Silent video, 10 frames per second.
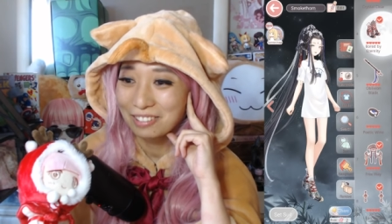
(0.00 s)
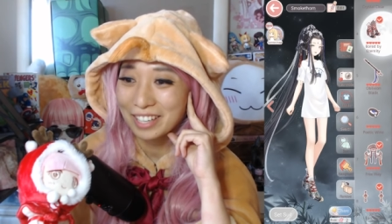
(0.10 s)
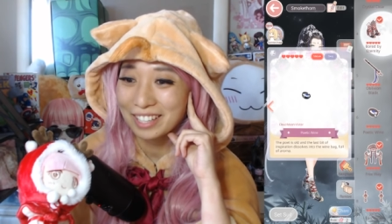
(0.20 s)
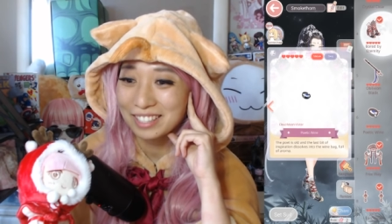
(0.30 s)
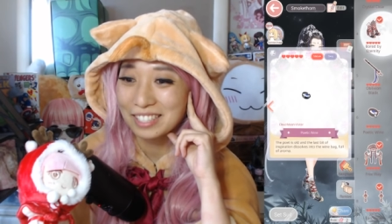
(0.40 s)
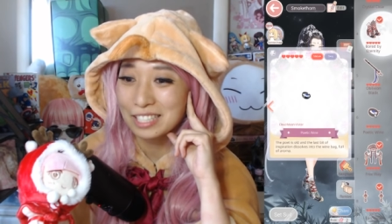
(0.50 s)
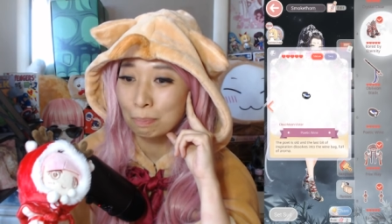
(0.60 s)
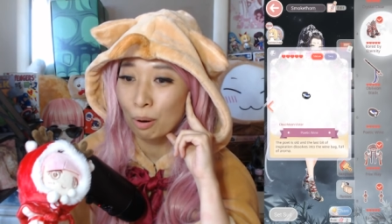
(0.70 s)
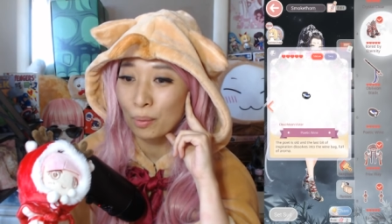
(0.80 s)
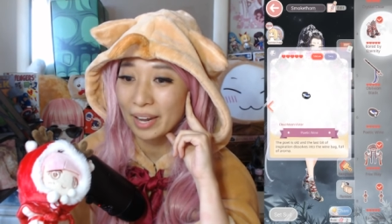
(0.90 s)
Wait, it
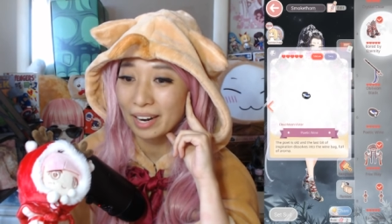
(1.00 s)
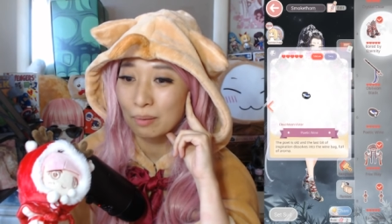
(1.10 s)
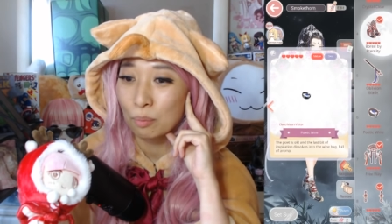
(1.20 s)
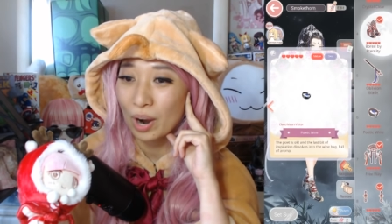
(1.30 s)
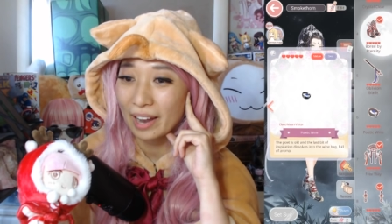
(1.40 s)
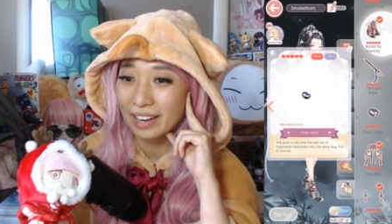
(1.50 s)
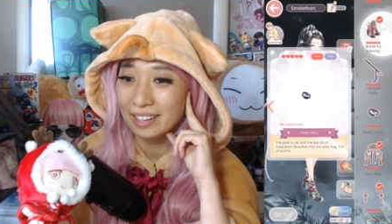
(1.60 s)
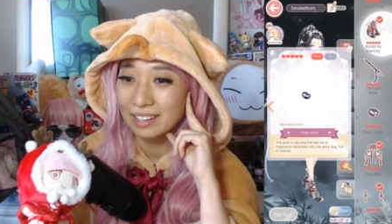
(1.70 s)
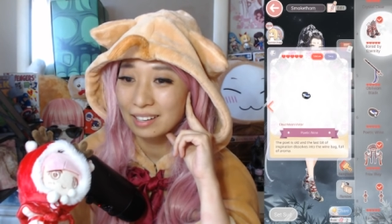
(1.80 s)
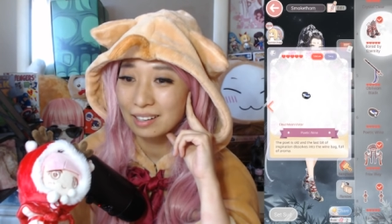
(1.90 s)
says poetic
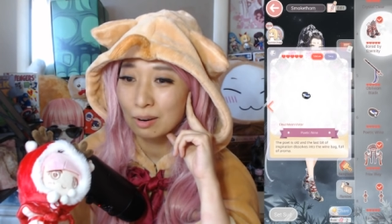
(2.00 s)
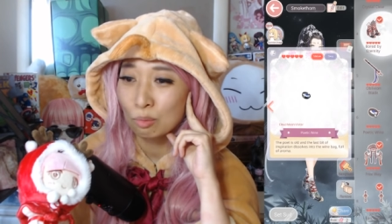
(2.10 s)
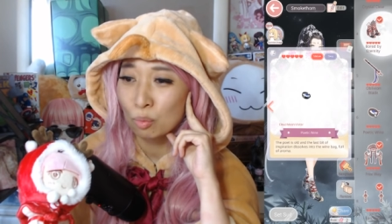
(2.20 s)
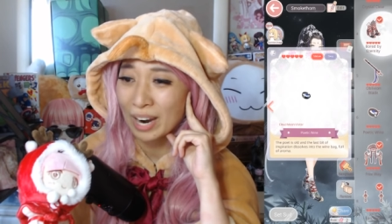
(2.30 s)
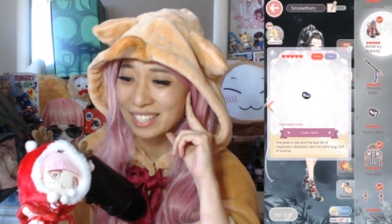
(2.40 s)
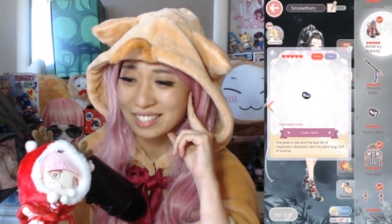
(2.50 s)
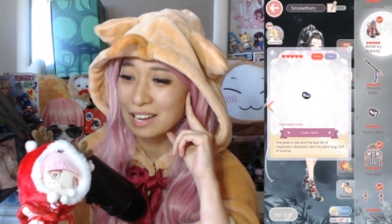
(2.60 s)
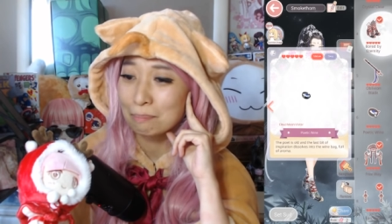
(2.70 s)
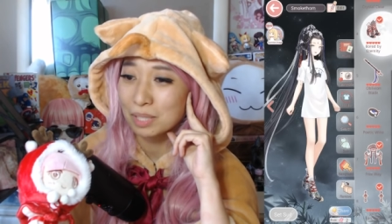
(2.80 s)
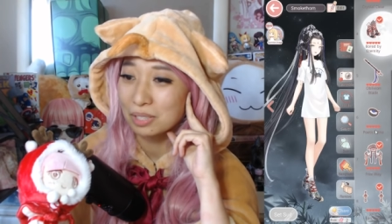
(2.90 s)
wine. Wine is
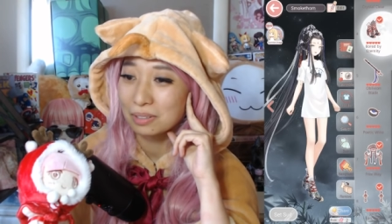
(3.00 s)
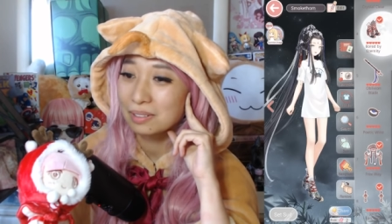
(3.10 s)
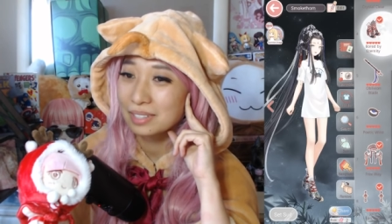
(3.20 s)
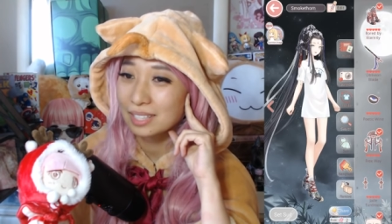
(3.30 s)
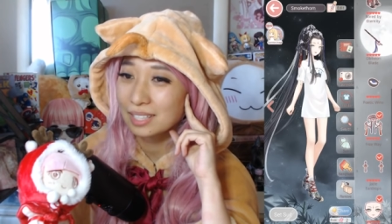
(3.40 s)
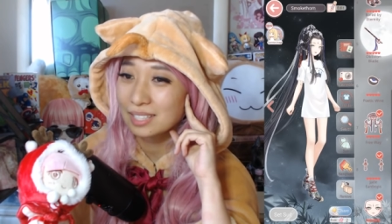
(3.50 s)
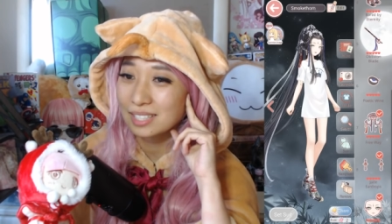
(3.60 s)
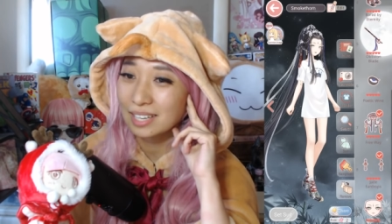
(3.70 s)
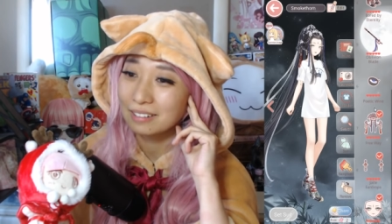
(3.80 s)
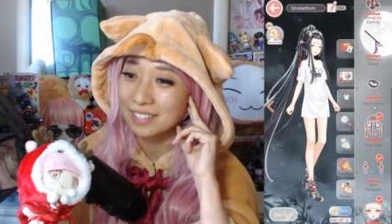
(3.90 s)
not blue,
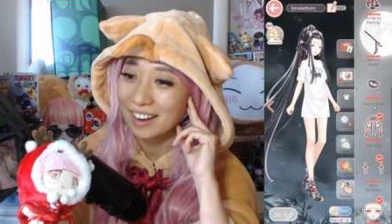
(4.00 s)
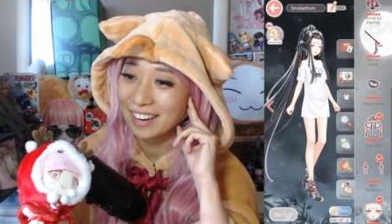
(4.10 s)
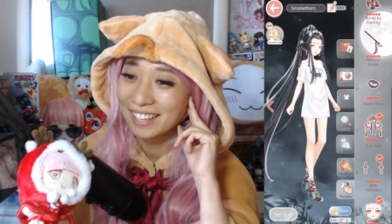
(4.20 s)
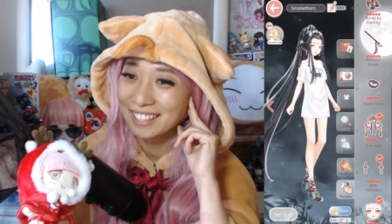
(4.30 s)
it's hair dye.